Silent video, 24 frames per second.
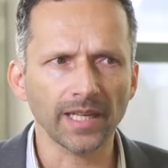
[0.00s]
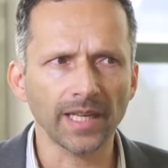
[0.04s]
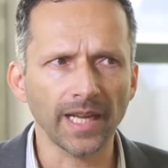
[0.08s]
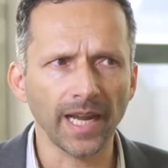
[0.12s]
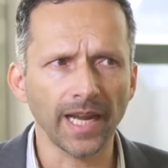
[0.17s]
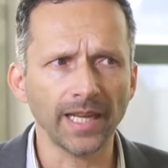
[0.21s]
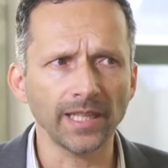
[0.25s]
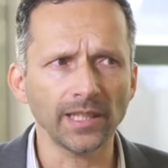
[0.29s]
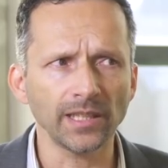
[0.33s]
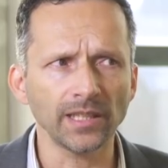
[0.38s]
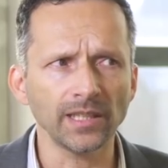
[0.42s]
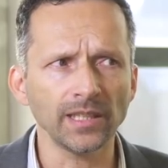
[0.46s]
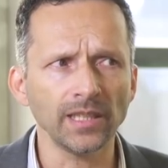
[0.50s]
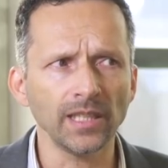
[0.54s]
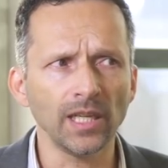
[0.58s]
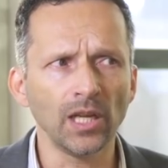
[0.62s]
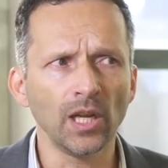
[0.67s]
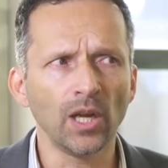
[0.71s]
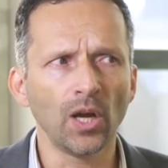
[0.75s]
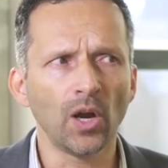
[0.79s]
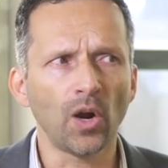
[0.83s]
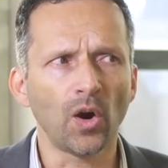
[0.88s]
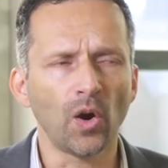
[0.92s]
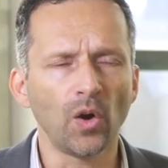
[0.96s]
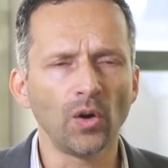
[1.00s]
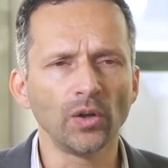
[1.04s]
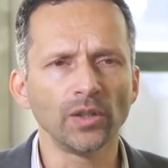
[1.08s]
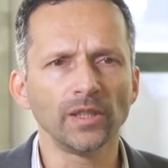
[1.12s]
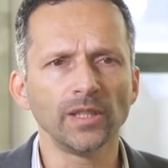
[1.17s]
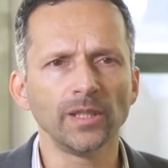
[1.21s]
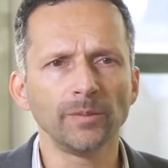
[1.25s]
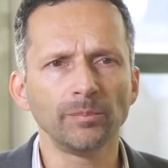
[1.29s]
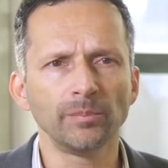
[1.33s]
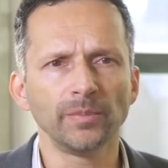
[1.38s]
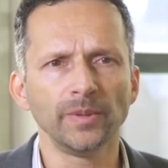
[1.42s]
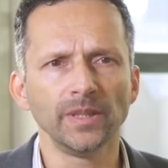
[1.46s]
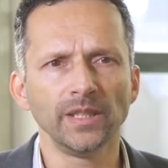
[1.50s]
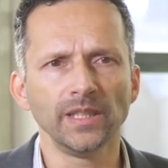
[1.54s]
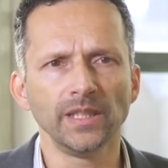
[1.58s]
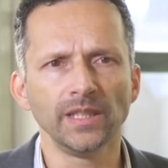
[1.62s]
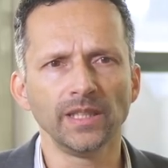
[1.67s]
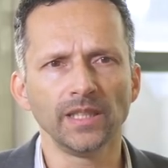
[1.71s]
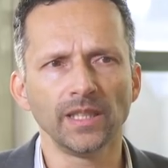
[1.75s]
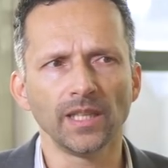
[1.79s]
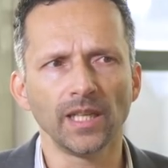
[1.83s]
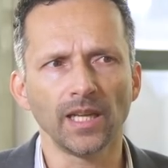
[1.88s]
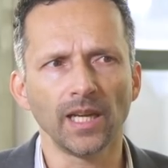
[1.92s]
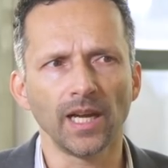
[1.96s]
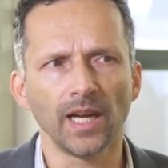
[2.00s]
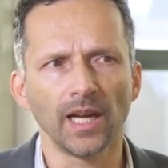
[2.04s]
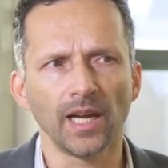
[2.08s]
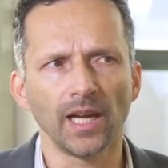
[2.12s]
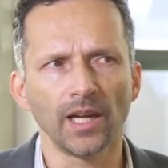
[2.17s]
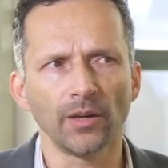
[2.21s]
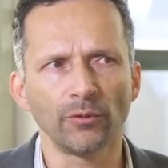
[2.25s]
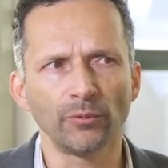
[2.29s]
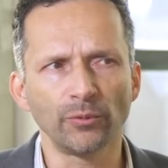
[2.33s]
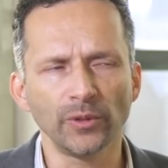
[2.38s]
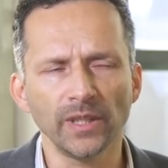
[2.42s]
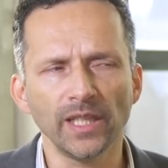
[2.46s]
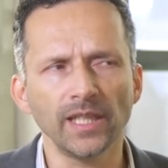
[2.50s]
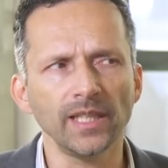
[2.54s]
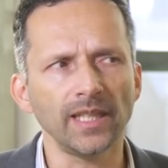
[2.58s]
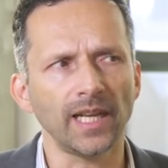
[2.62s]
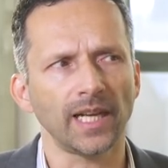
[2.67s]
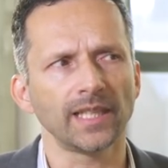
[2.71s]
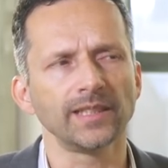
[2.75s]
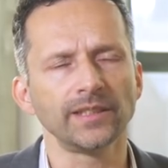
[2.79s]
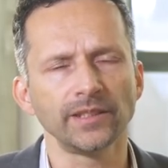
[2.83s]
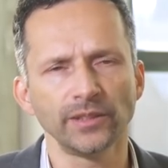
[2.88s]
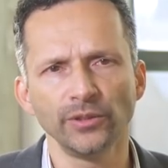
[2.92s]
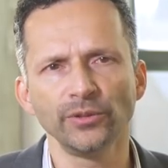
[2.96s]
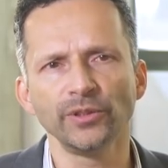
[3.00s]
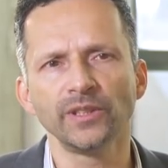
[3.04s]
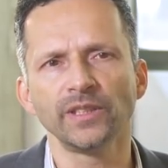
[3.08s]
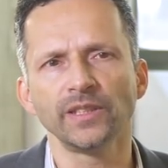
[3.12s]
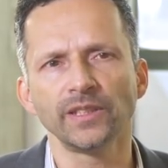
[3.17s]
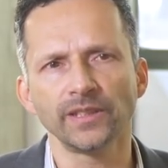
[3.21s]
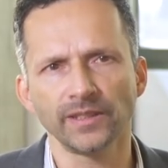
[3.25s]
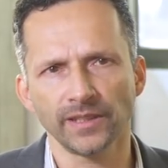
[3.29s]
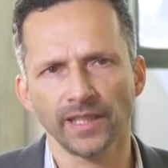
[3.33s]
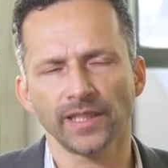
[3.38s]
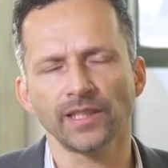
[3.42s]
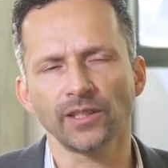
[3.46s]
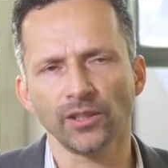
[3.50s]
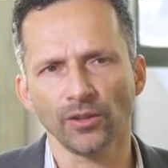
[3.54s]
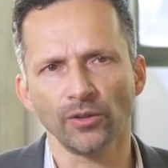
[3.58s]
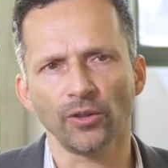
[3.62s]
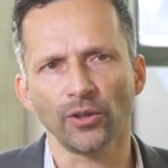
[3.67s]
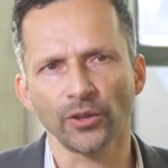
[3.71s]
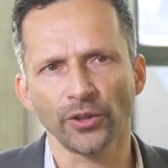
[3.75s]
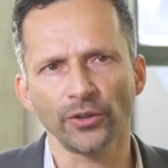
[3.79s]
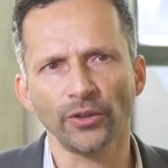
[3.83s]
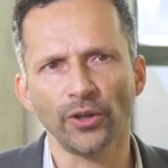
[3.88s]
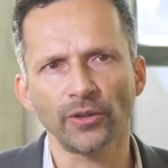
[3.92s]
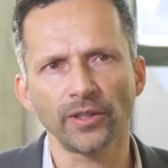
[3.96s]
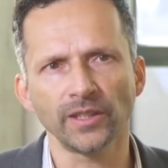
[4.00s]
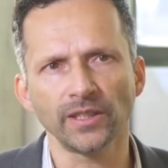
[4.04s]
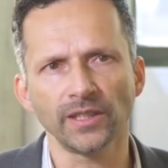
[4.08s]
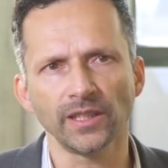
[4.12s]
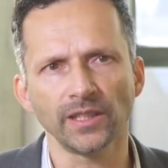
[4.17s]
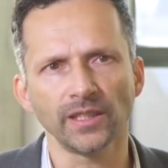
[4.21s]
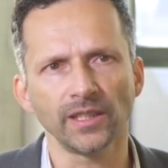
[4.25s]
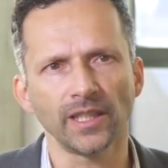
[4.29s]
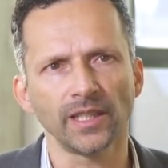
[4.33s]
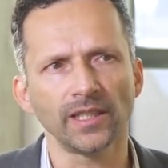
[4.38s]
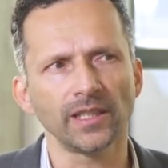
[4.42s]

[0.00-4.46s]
can only be uh, realized using central authority.